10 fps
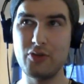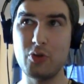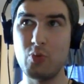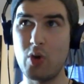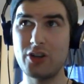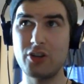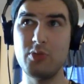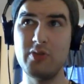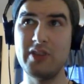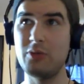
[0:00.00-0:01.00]
You can watch a
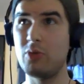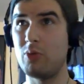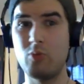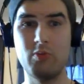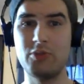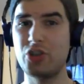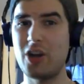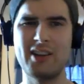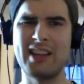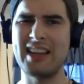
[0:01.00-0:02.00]
movie
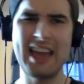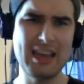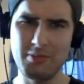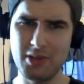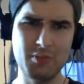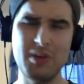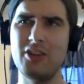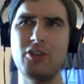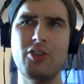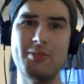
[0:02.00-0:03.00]
shot on like
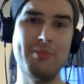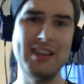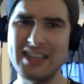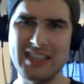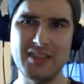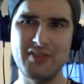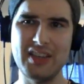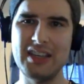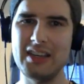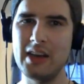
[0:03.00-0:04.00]
8mm on mini
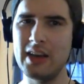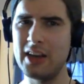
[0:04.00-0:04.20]
DV.